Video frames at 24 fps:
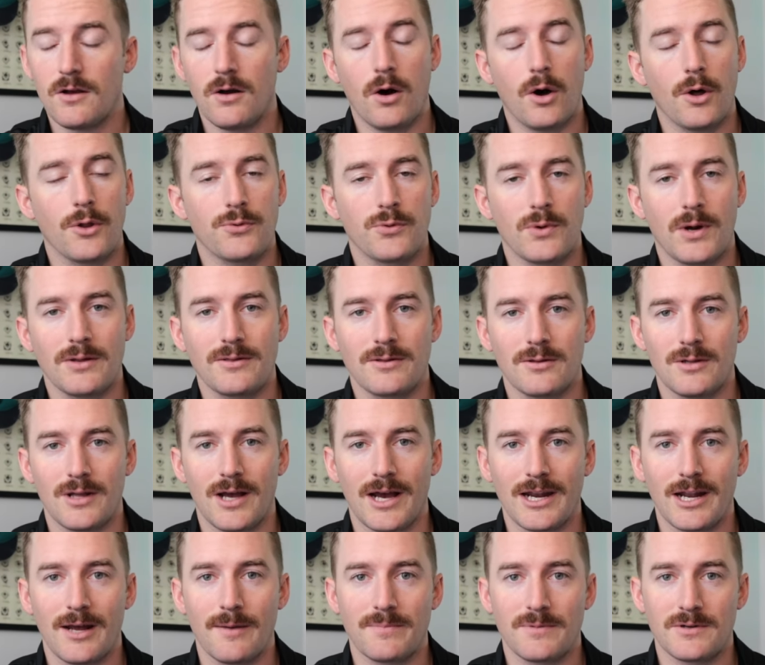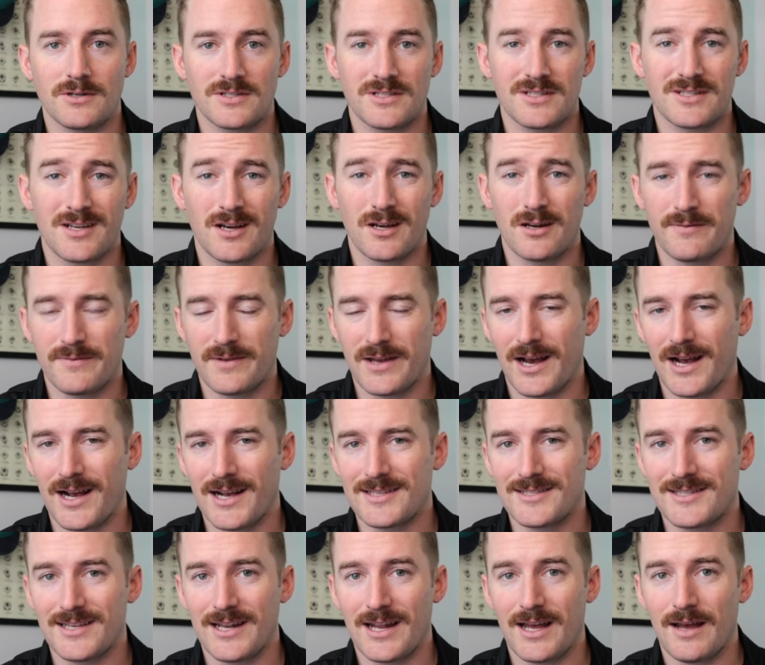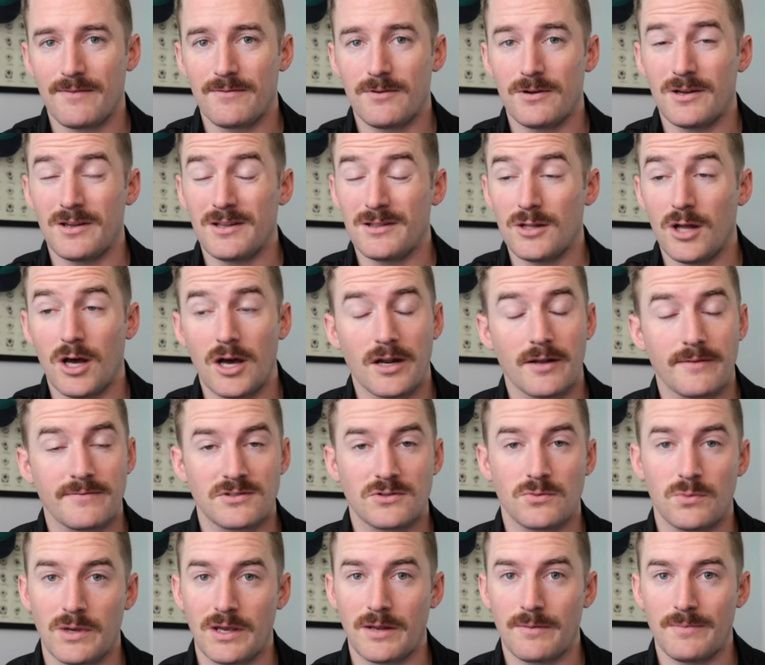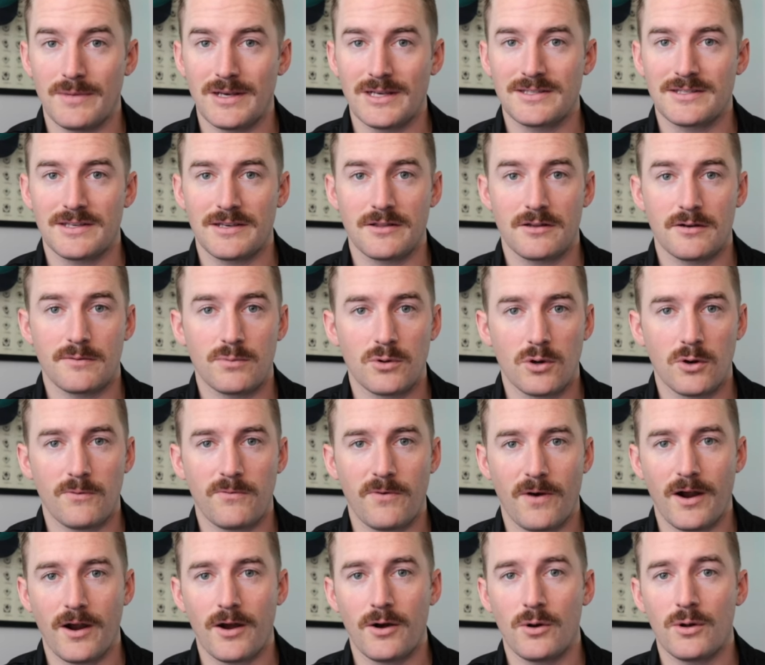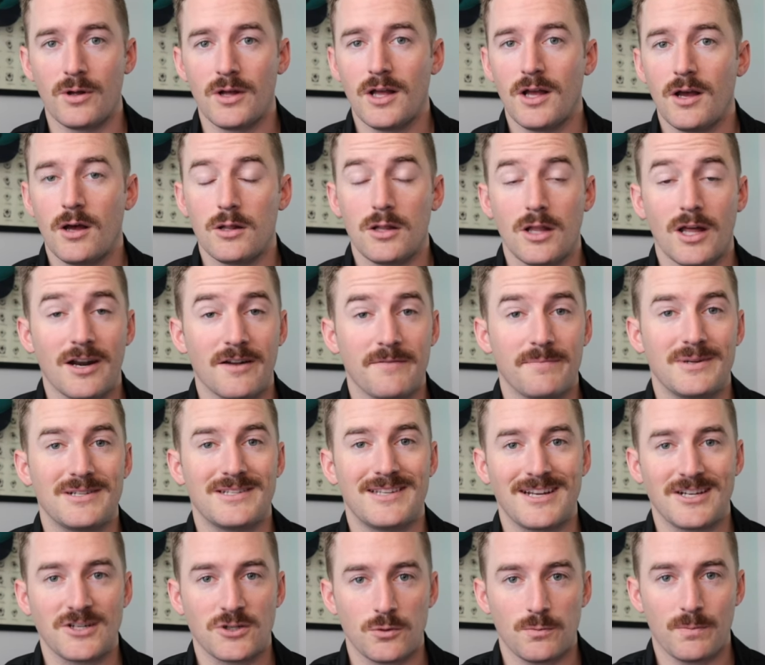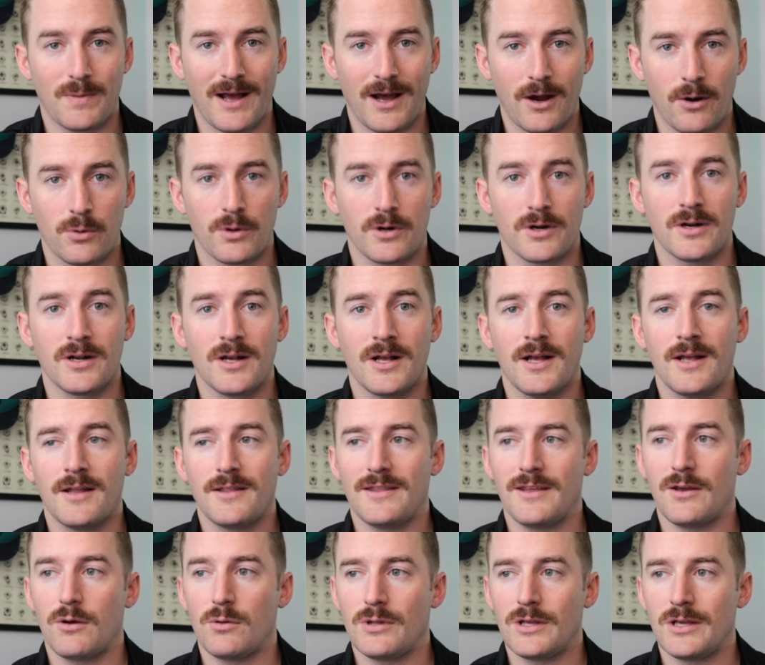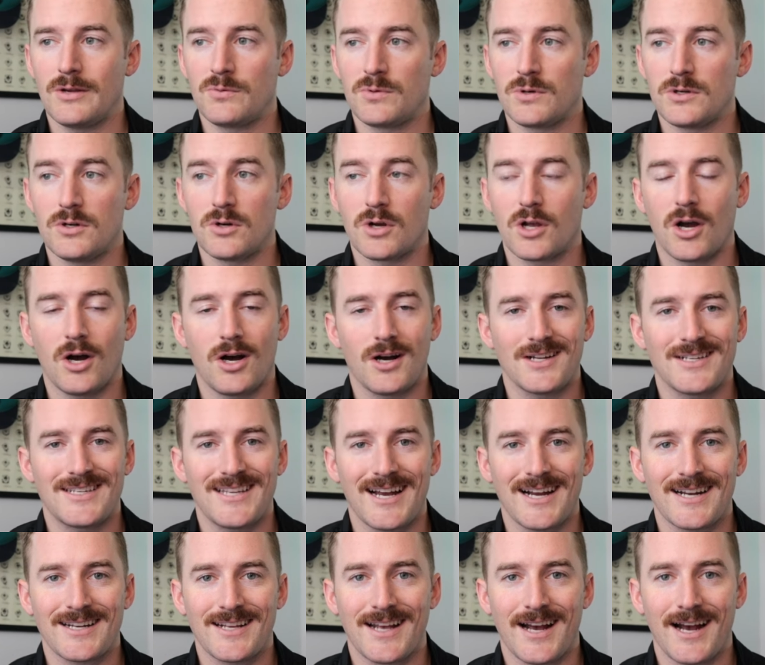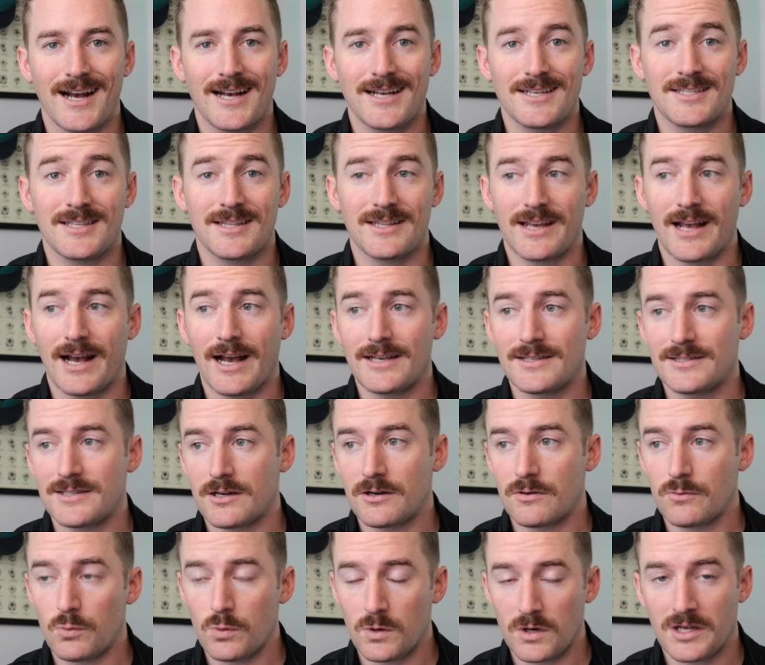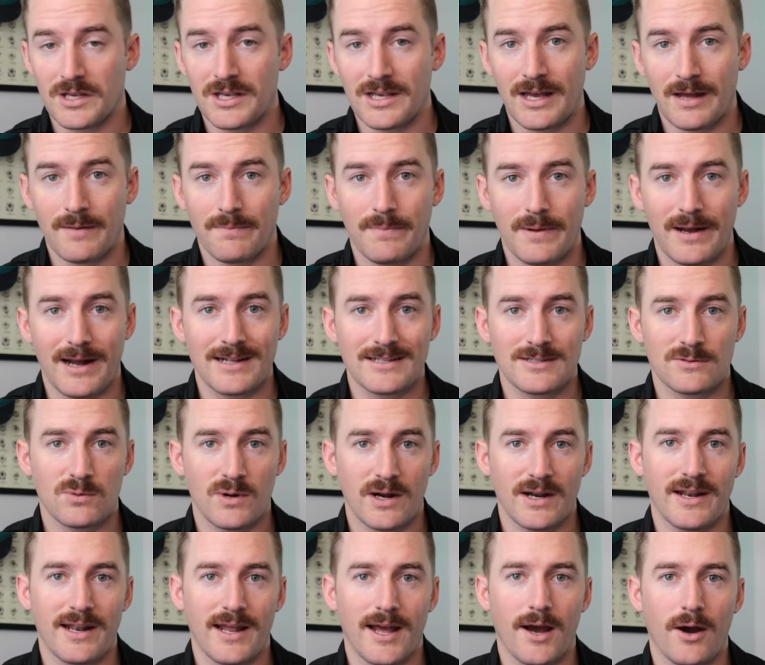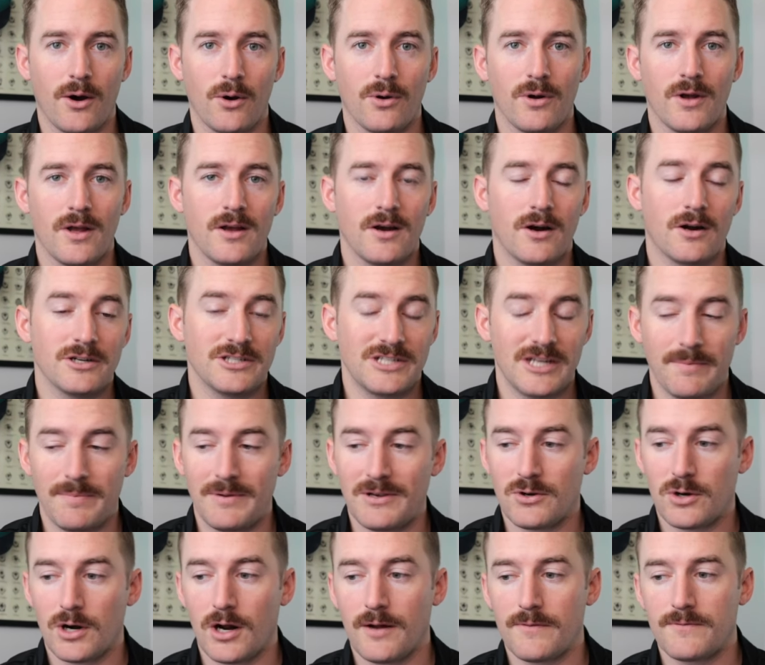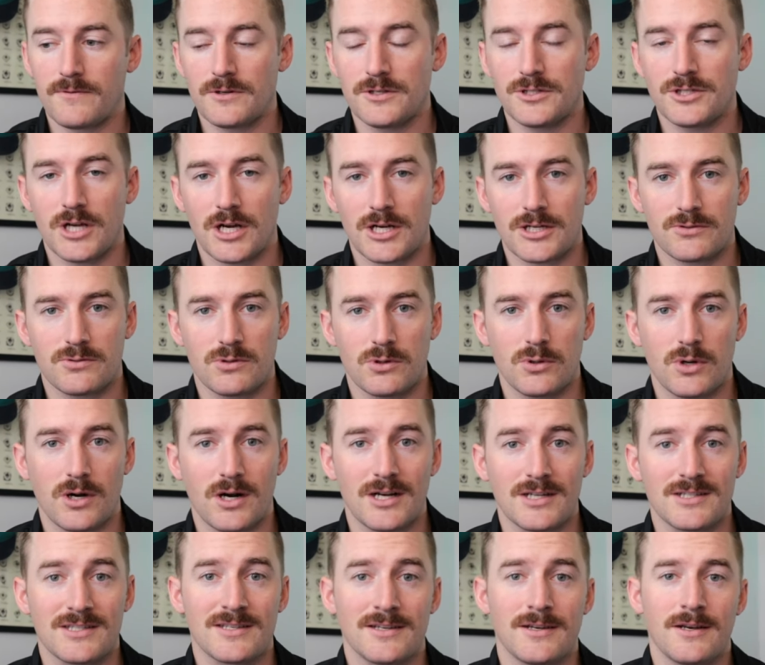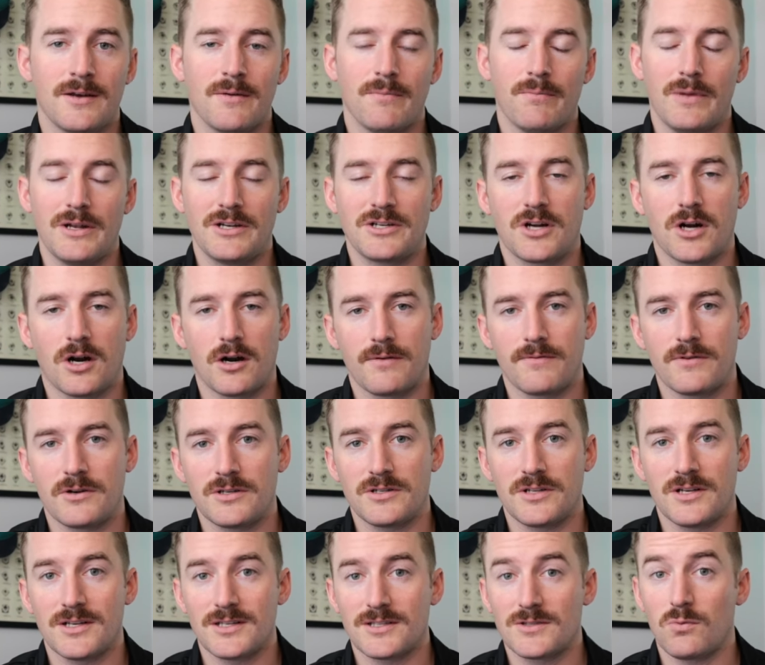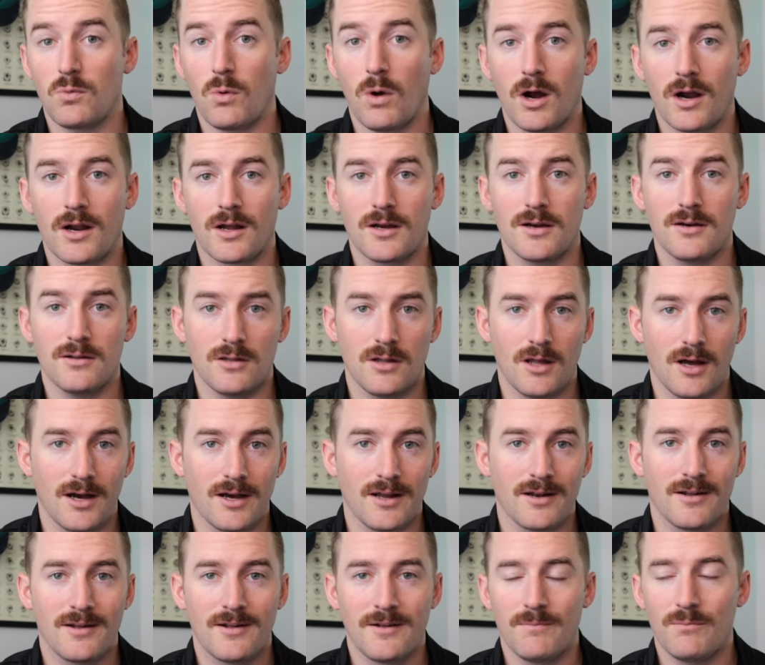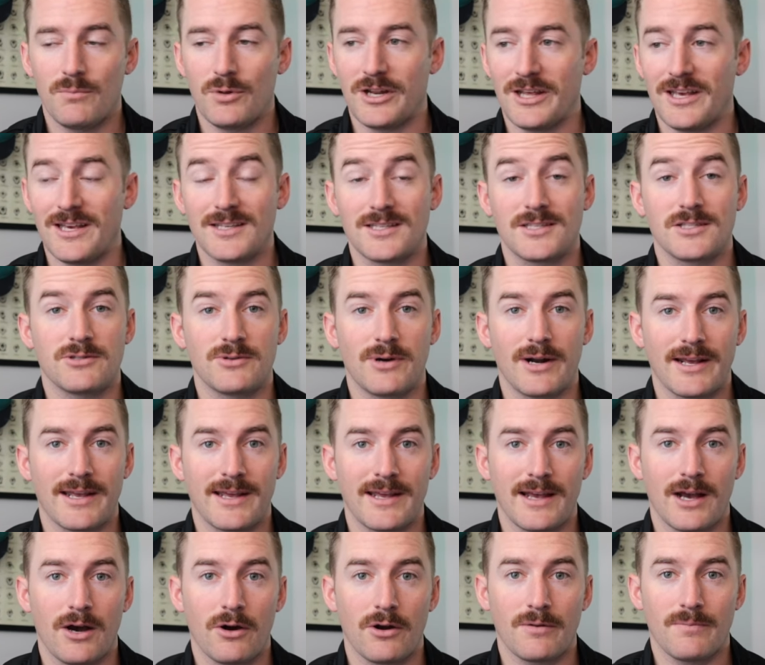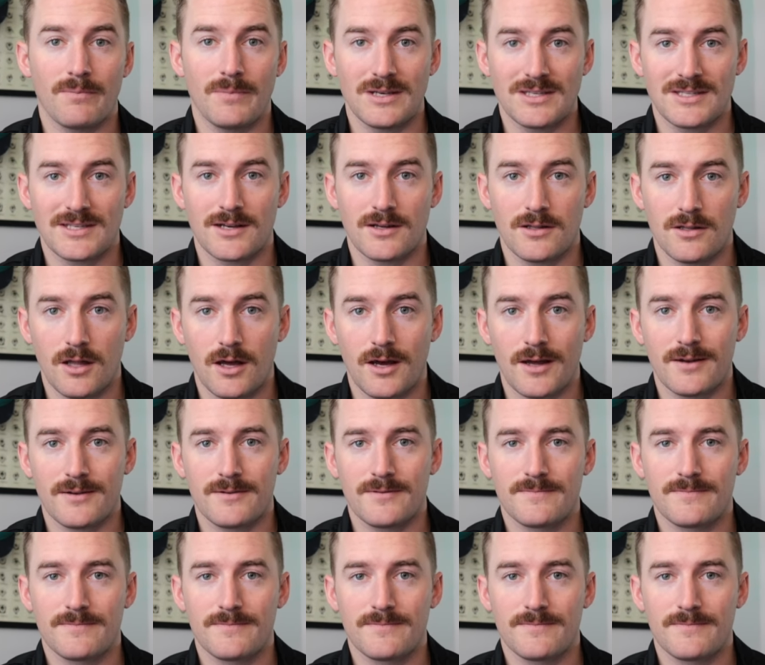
All throughout the lineup, there's a ton of guys that have a lot of swing and miss in their profile, a lot of potential power. The only real contact guys and the guys that are working at bats right now are JP Crawford, Josh Rojas. Mitch Garver does walk a lot, but he is striking out and missing a lot.